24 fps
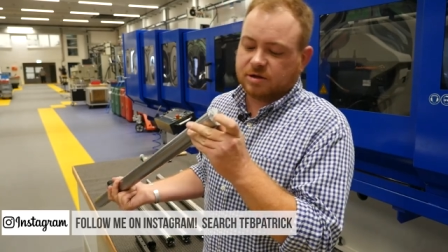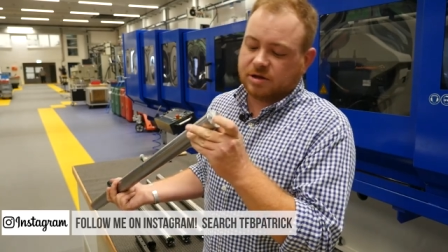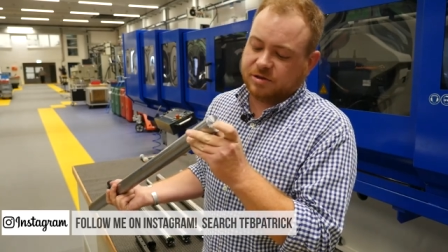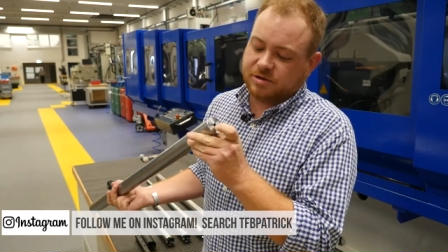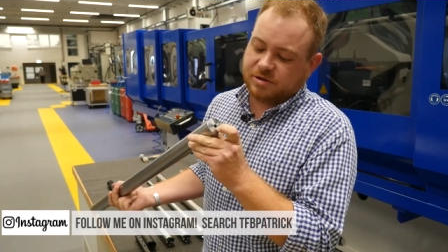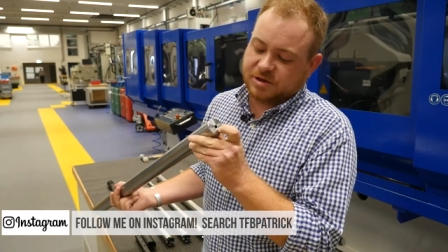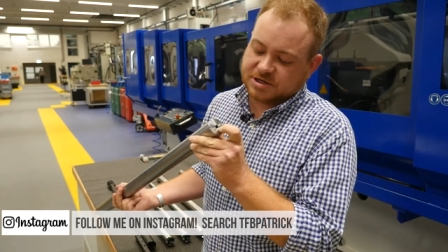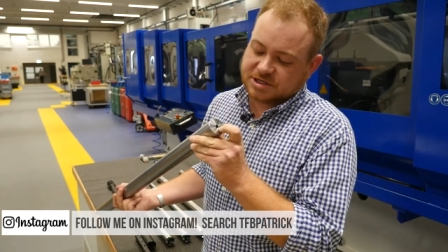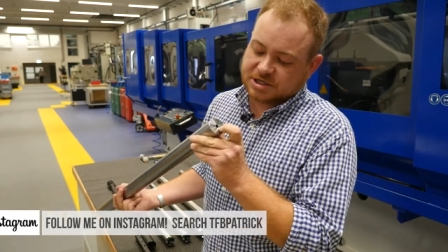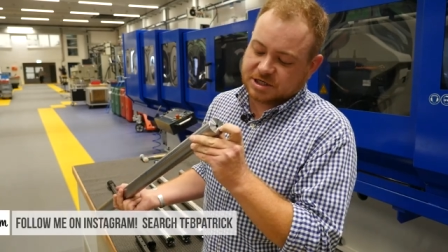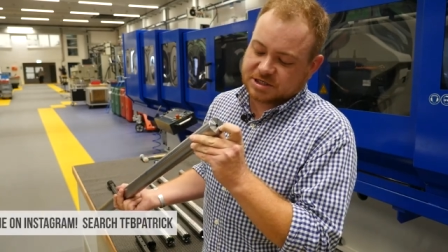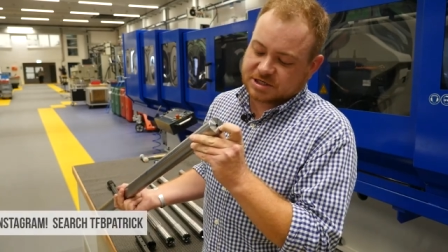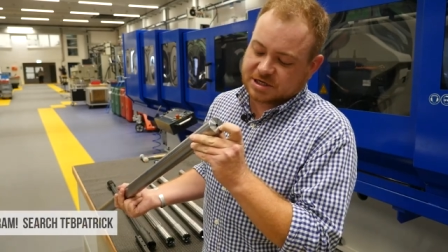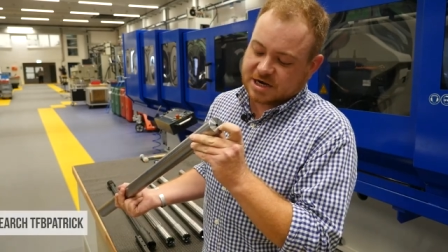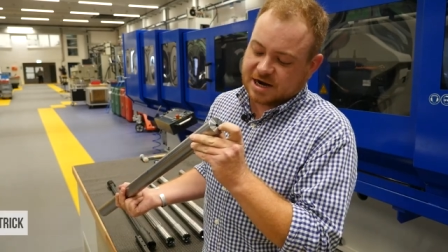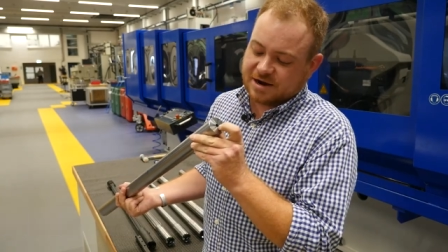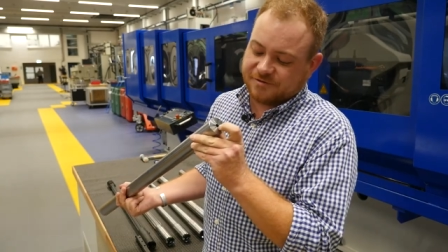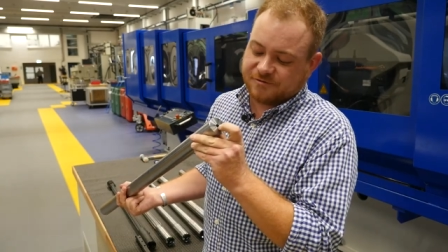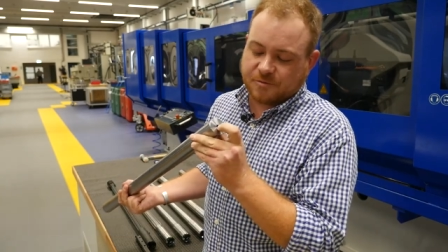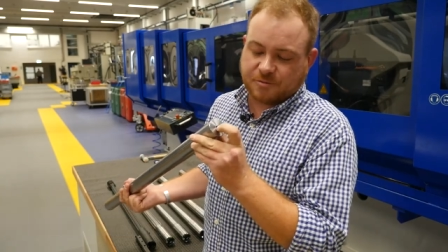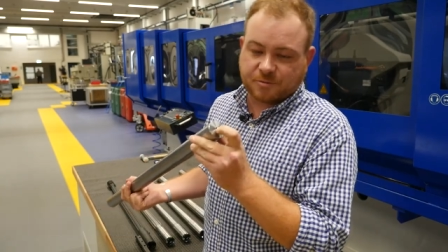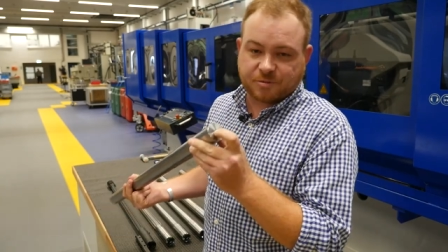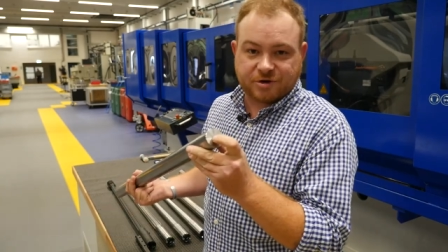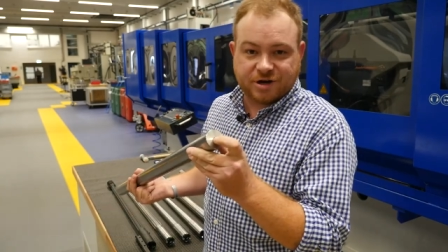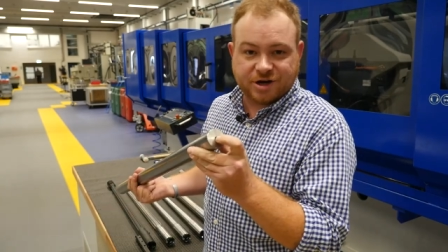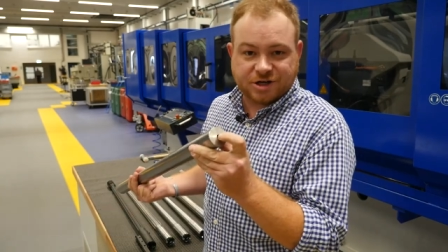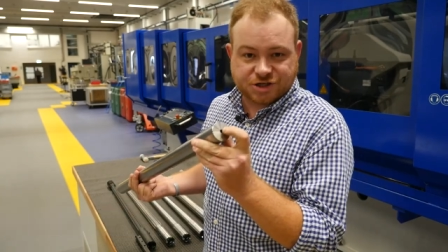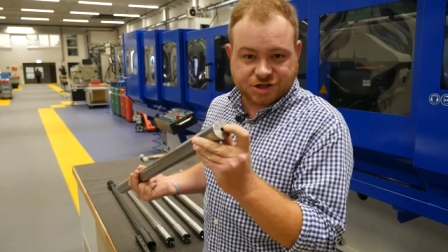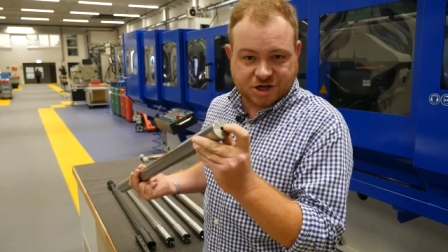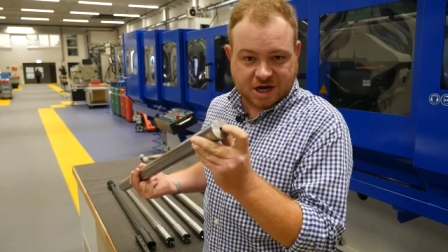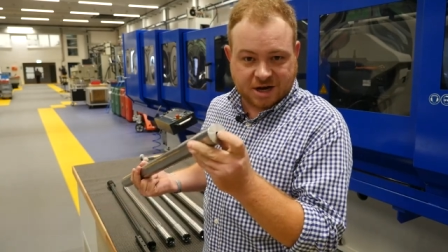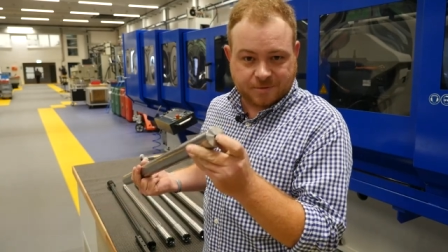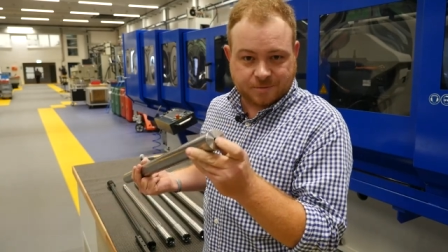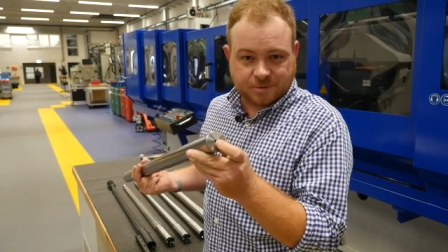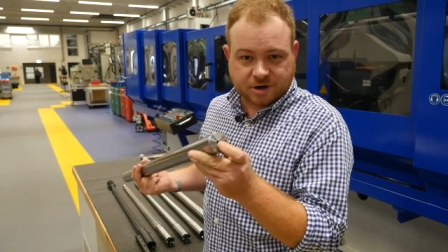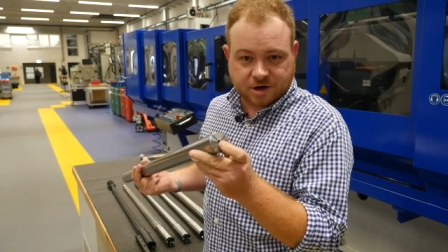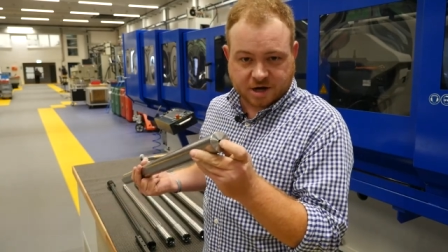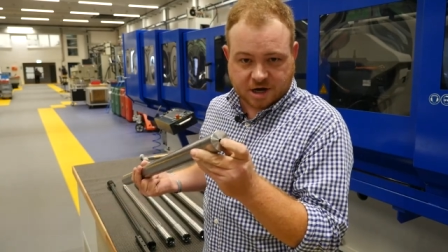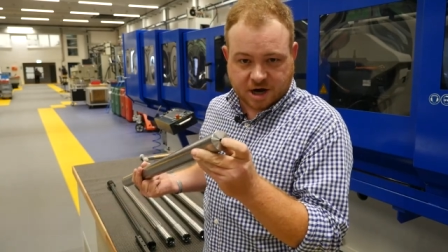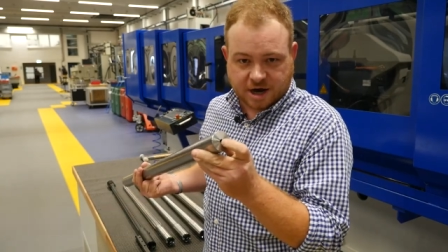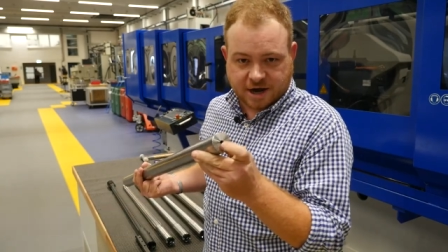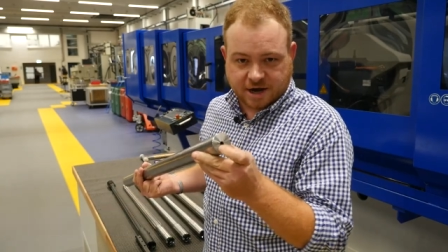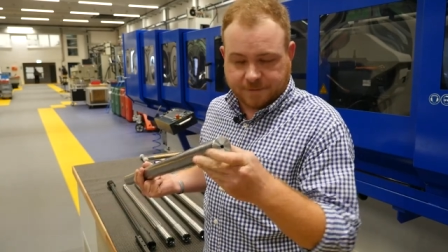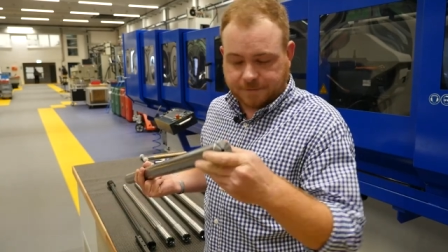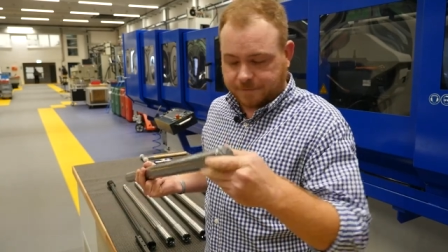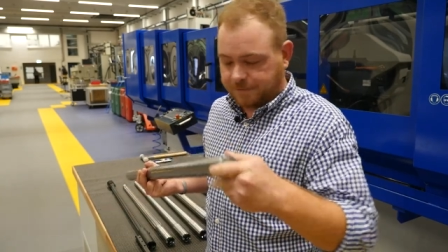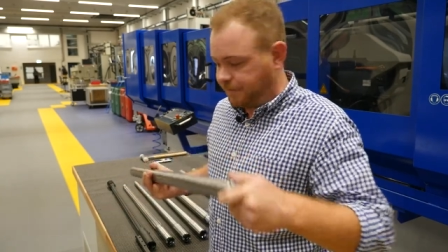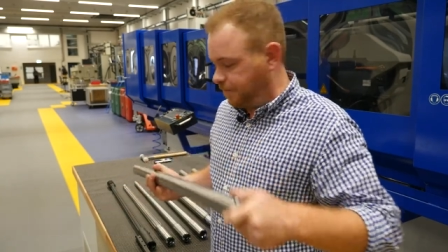And this is kind of a pre-chamber
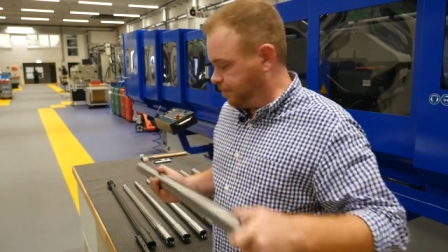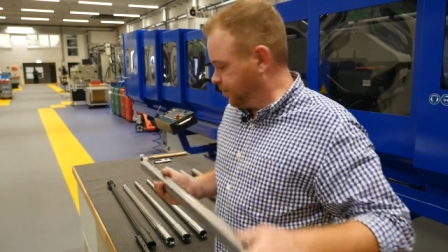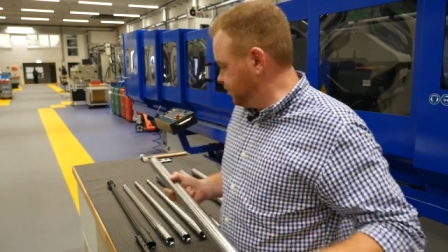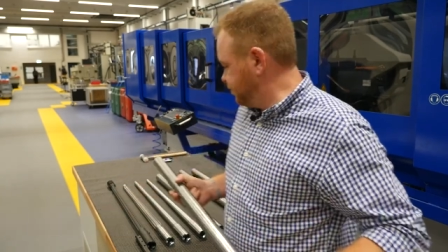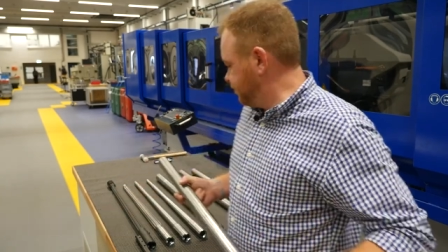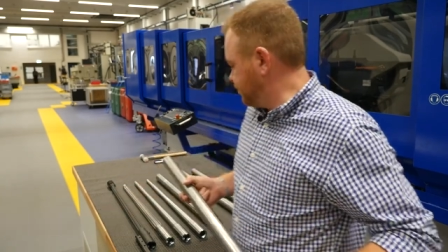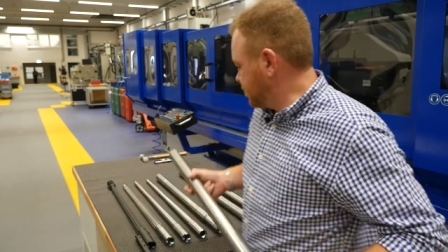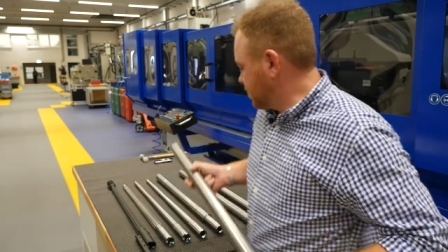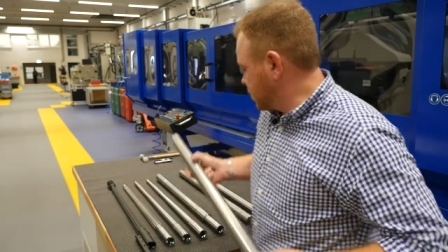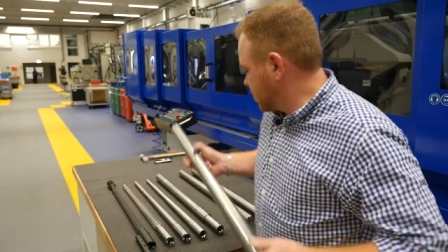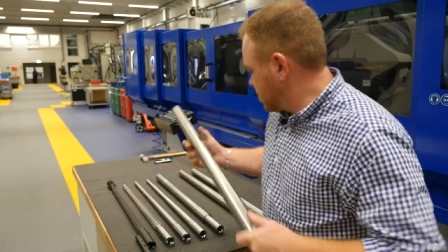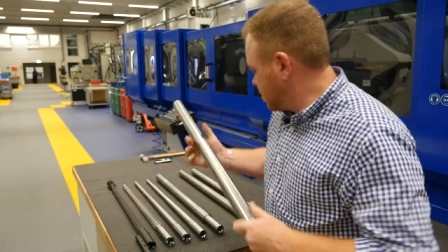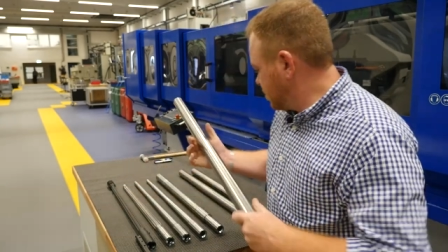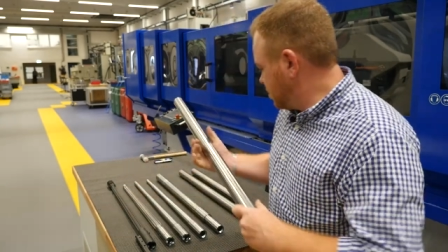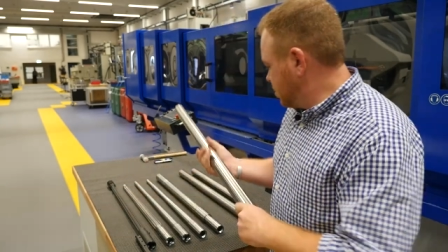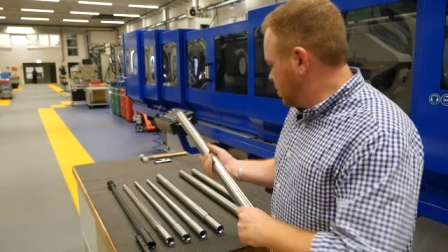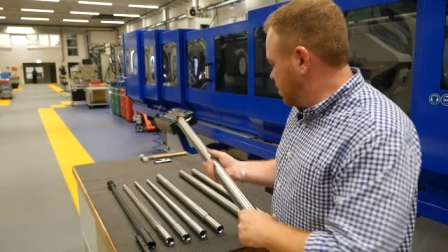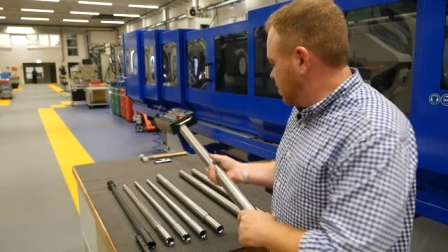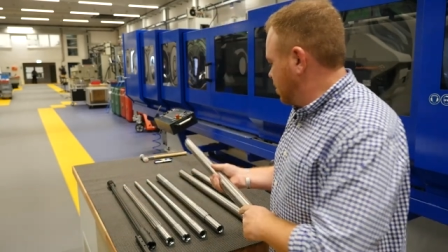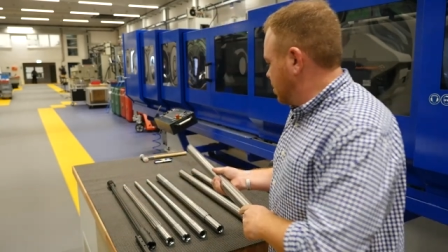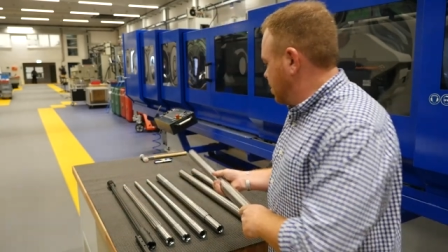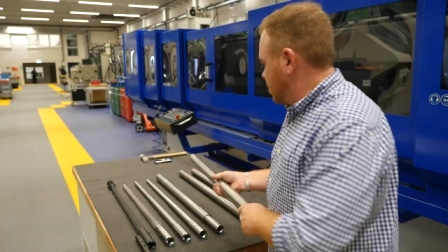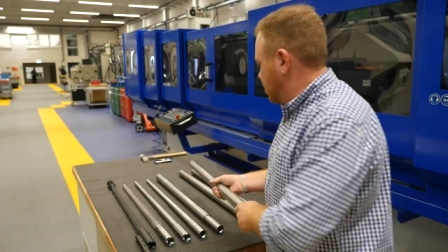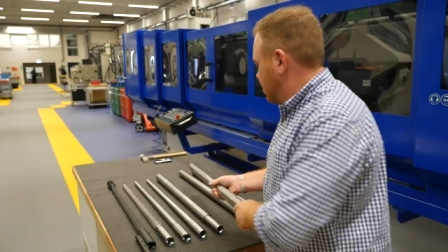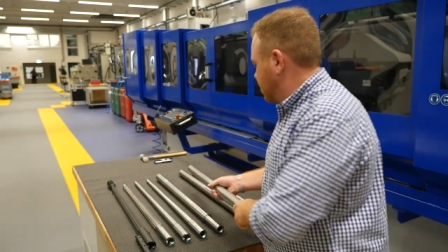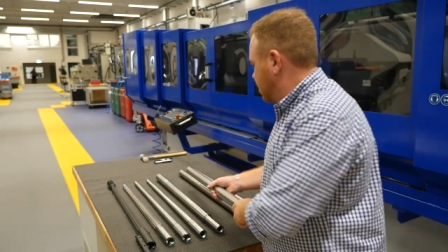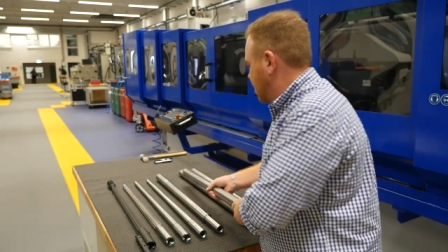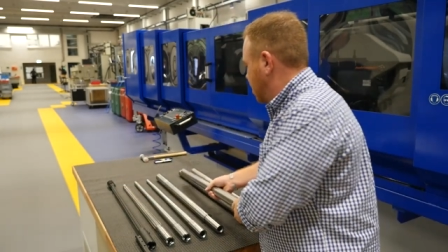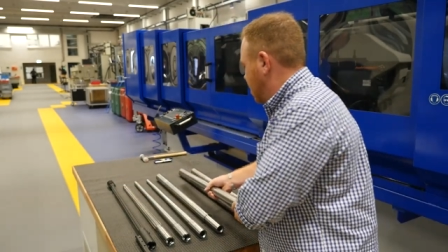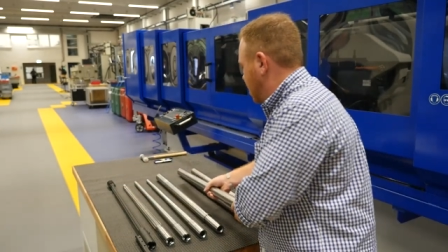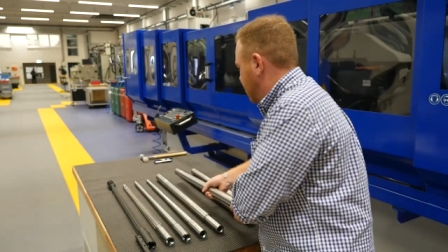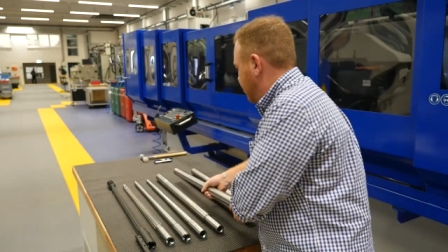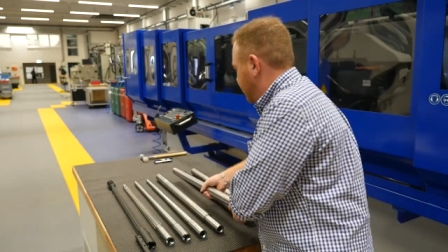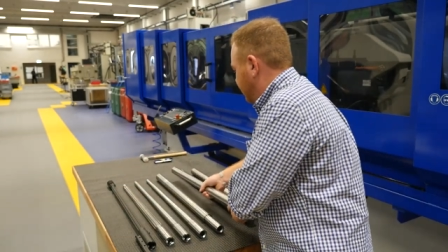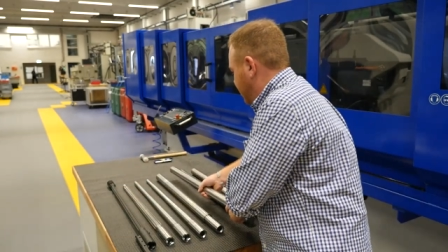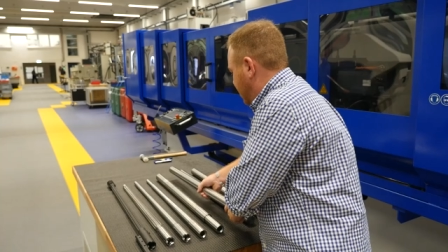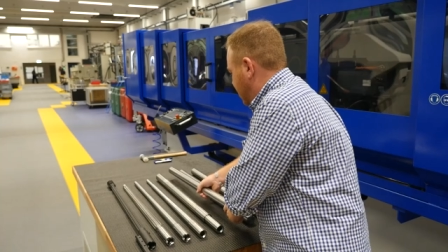cut. And